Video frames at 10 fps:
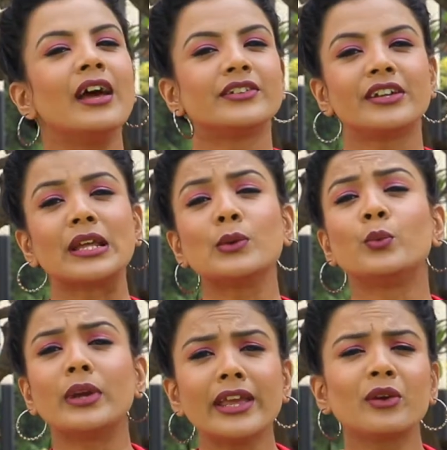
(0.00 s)
Today,
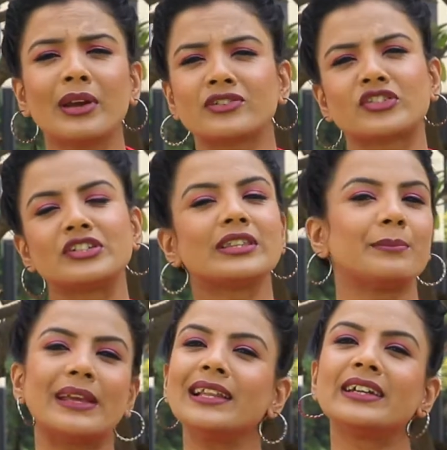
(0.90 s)
we questioned
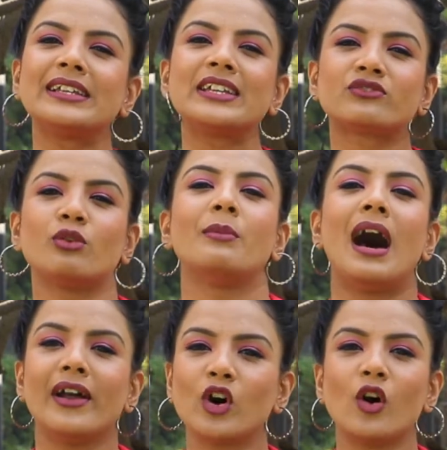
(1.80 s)
the male colleagues from
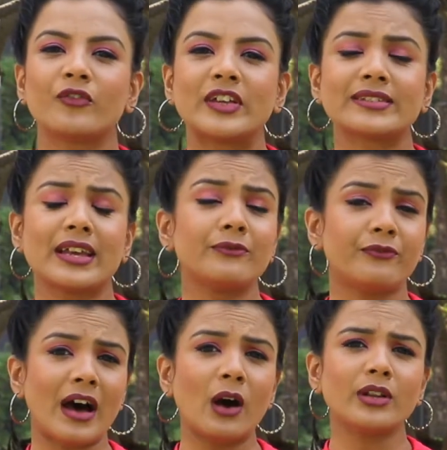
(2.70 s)
our office
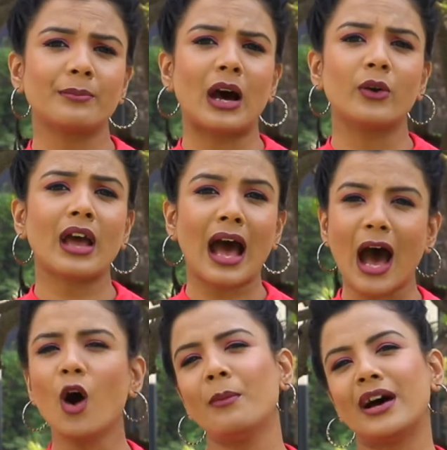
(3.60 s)
and found about
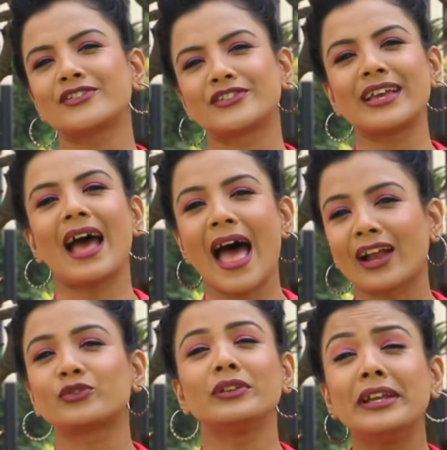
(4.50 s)
how much they
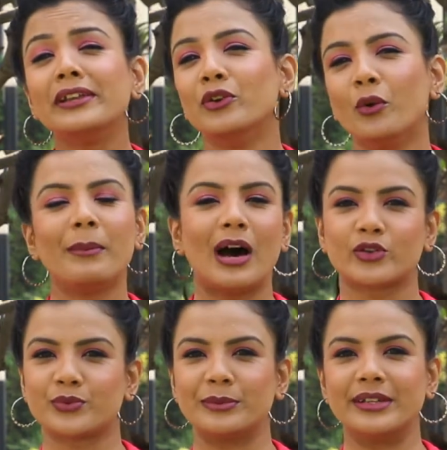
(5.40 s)
actually know
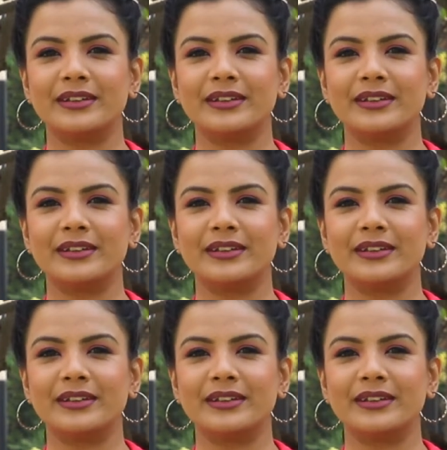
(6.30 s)
about women.